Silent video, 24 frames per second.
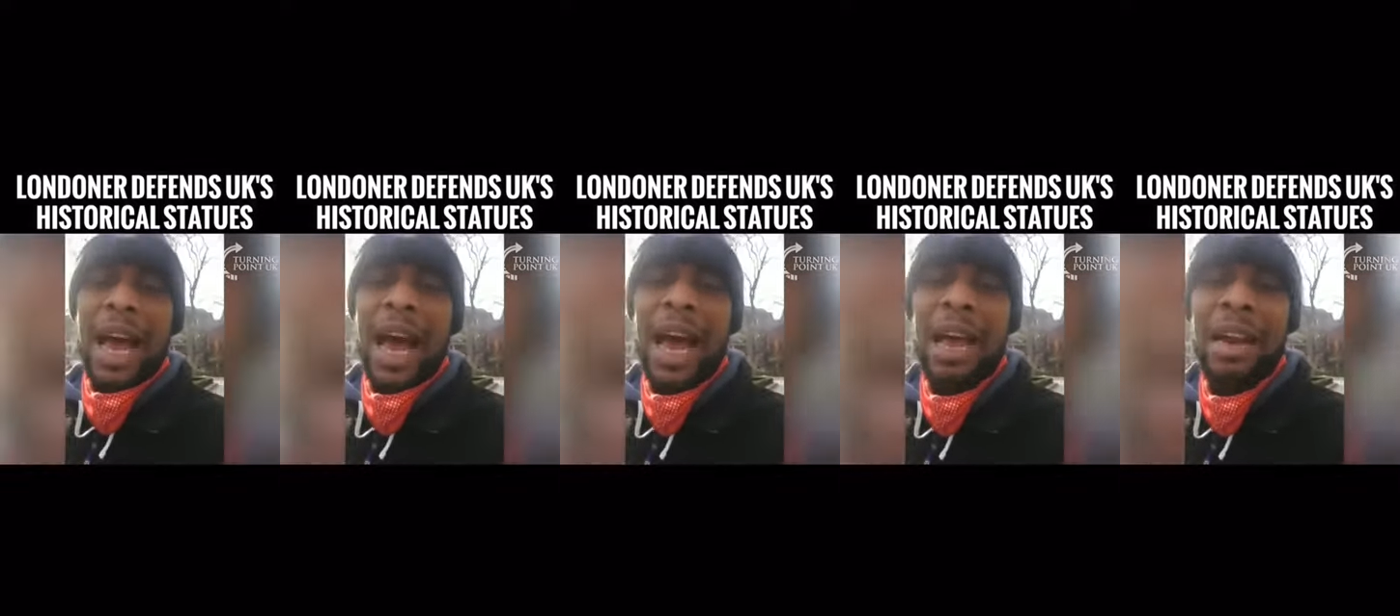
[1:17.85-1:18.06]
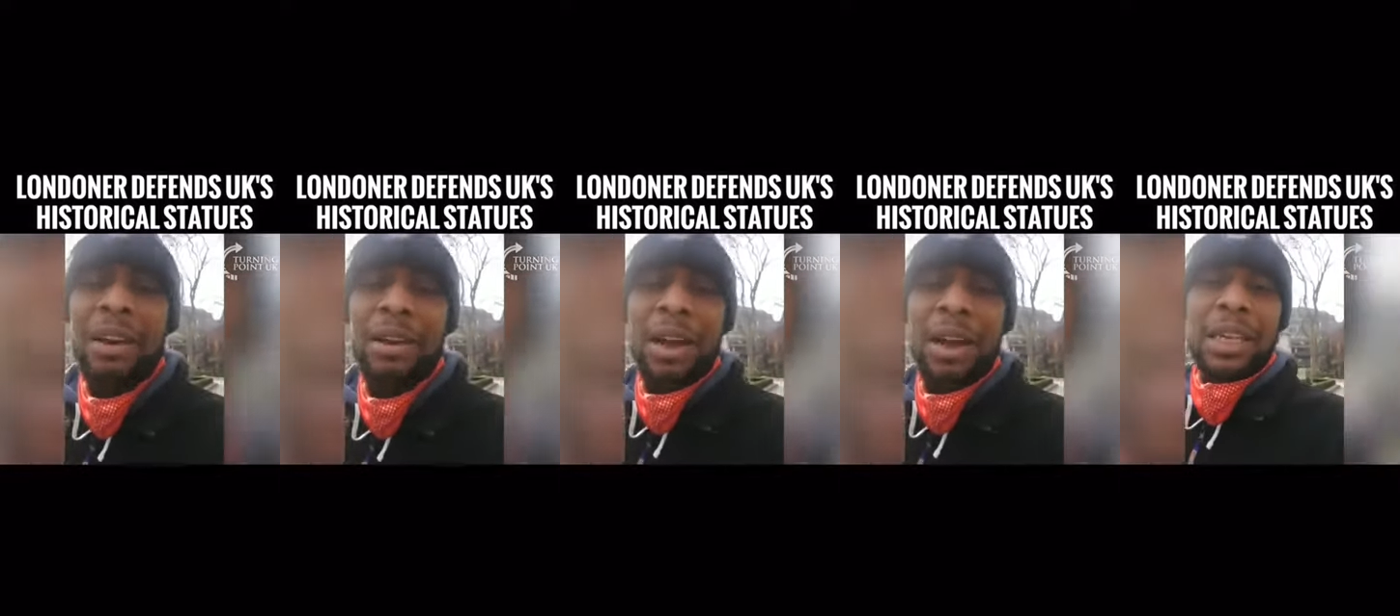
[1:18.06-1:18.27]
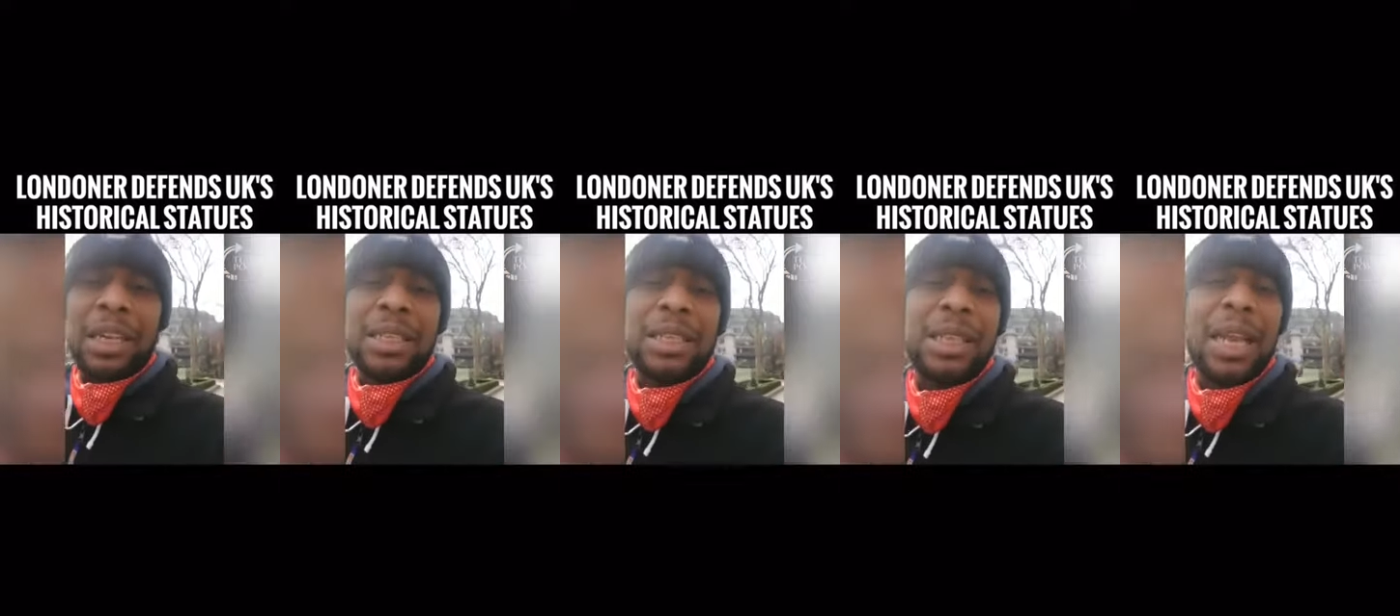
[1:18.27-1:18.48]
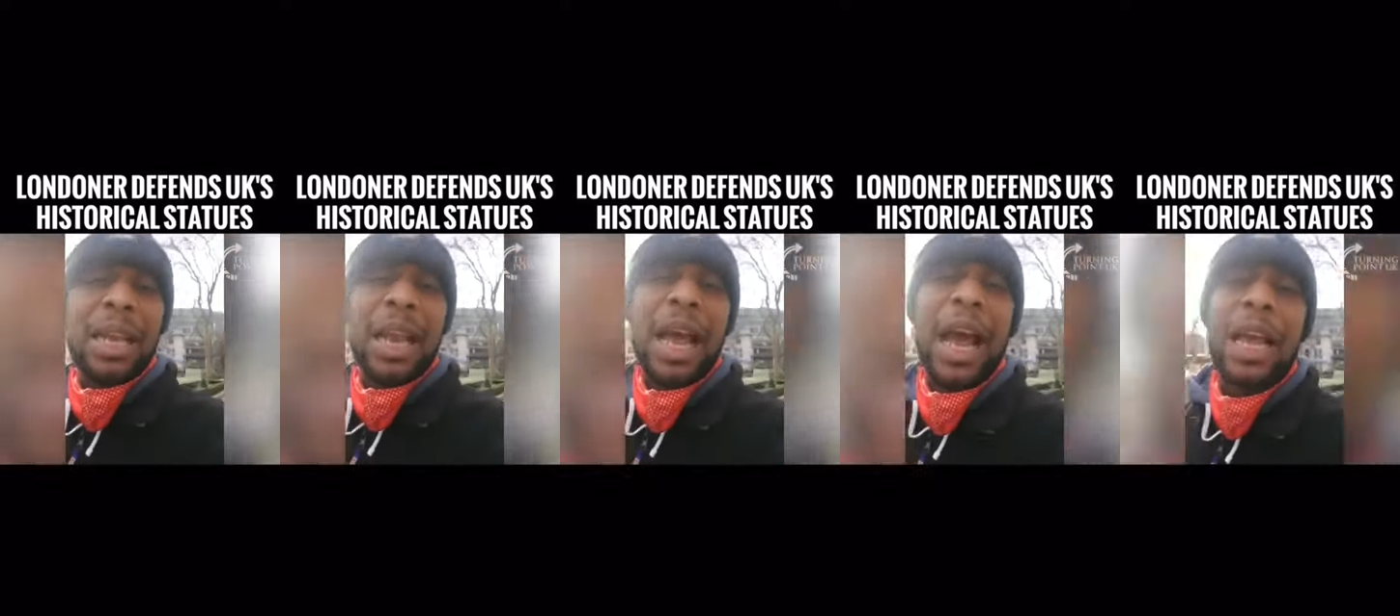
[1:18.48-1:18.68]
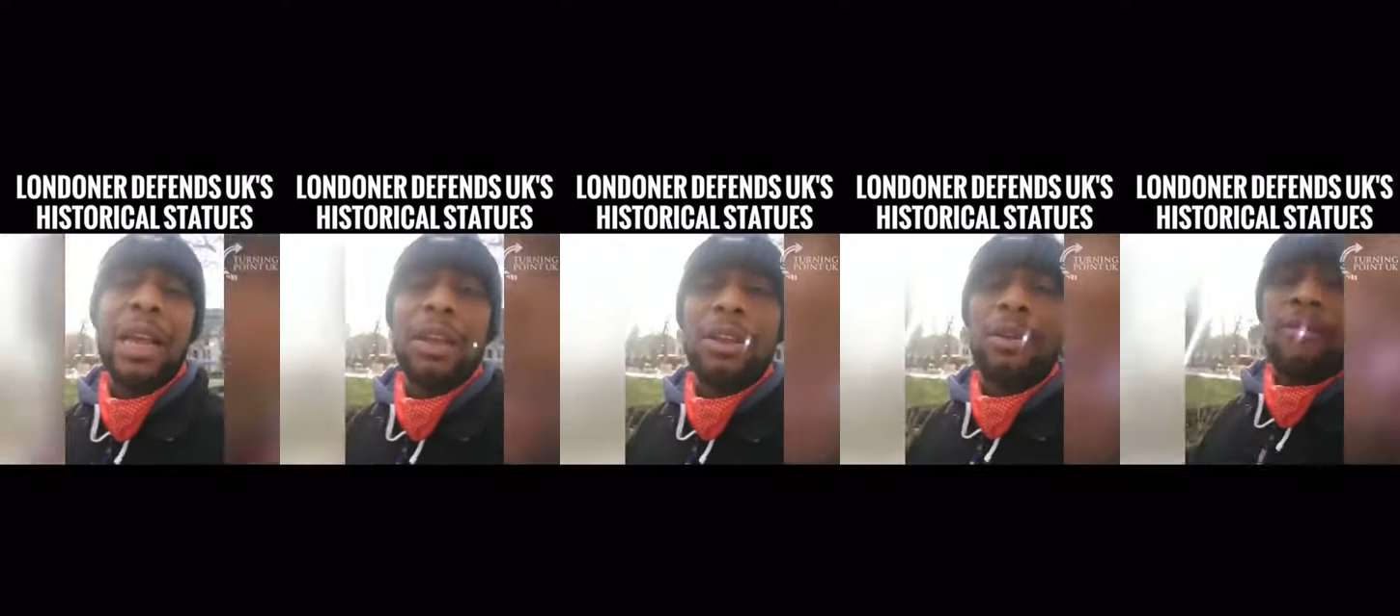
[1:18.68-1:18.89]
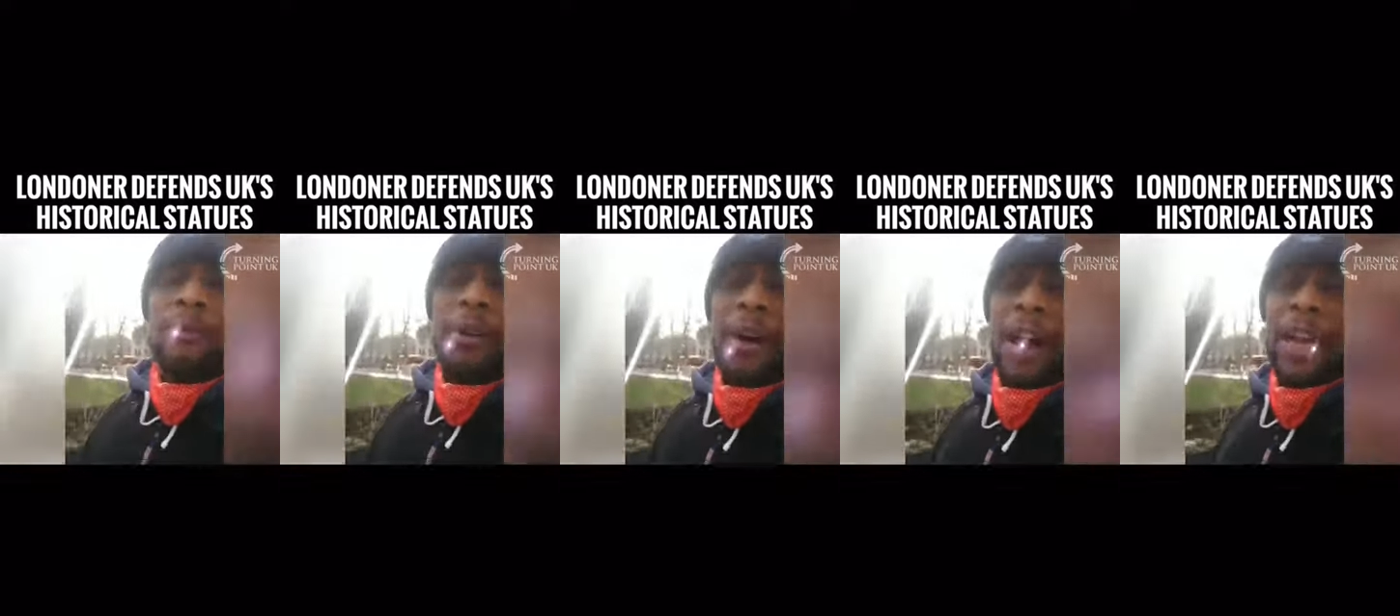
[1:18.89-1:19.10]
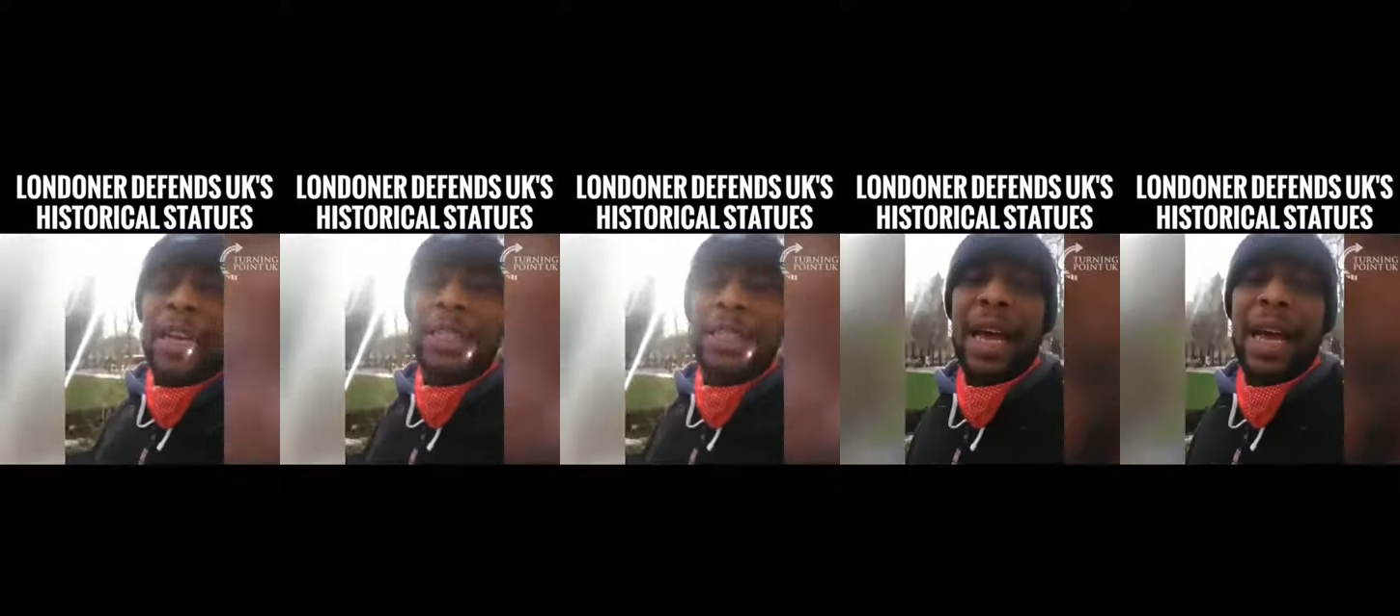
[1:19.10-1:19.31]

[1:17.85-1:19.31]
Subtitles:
I don't understand how you find